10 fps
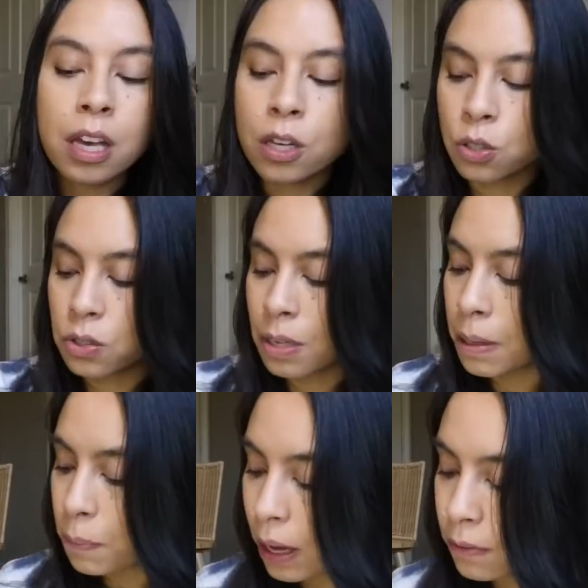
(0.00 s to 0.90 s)
So some
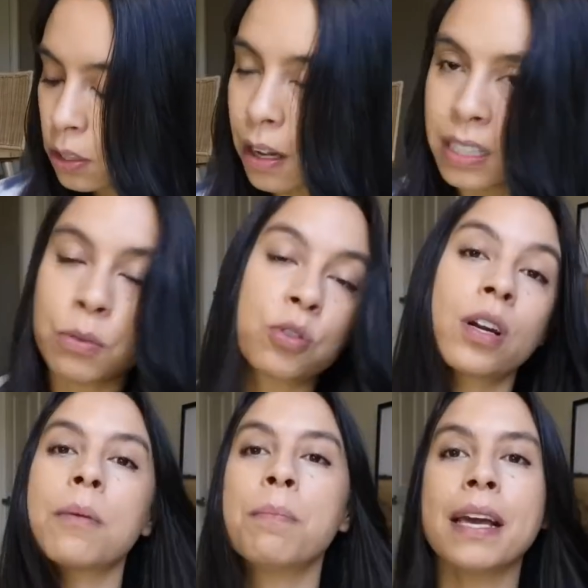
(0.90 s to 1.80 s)
people have dogs that will
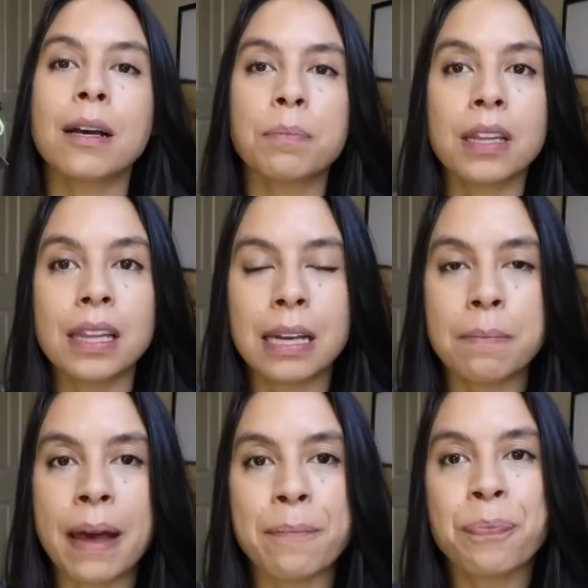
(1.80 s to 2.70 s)
try to pick up the
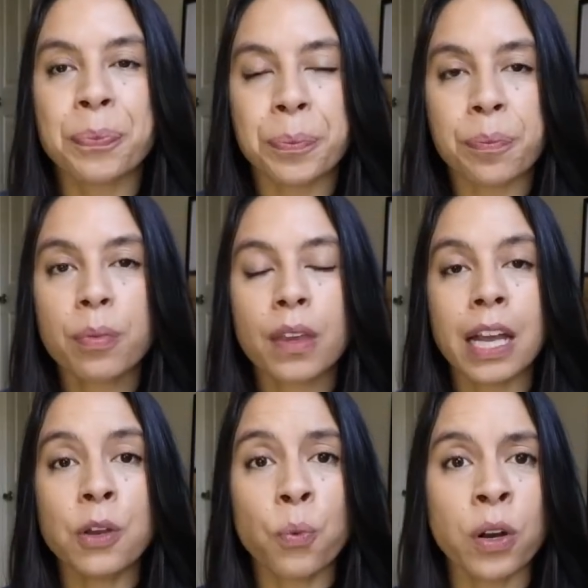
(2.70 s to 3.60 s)
Lickmat
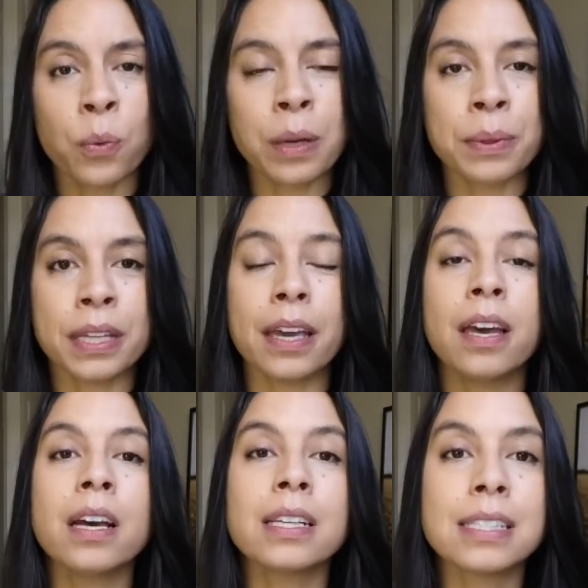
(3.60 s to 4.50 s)
and run away with it.
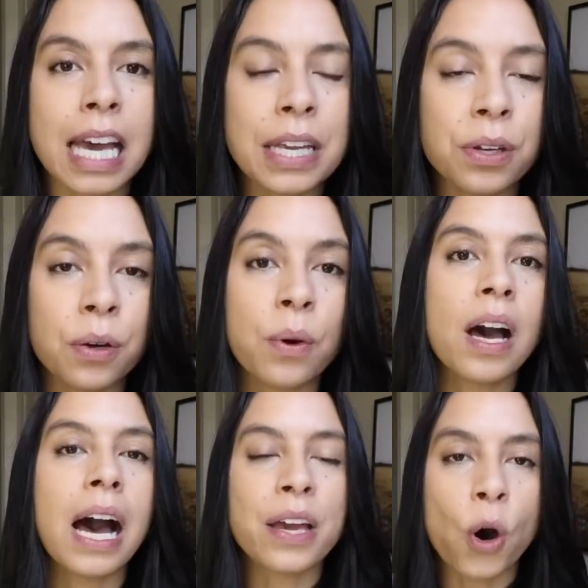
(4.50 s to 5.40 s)
Side note,
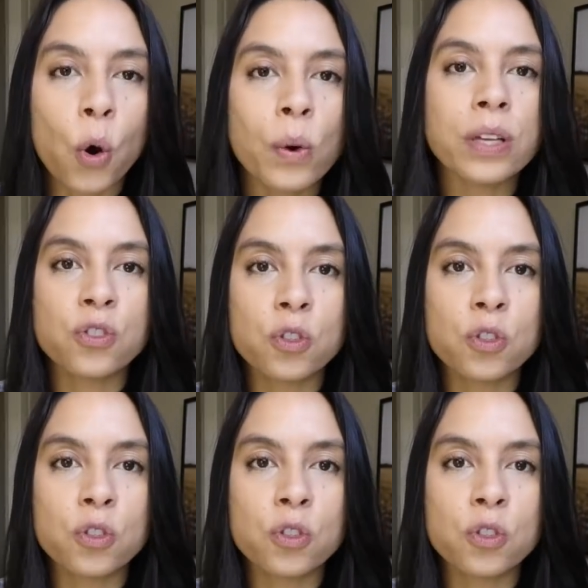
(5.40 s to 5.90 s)
I always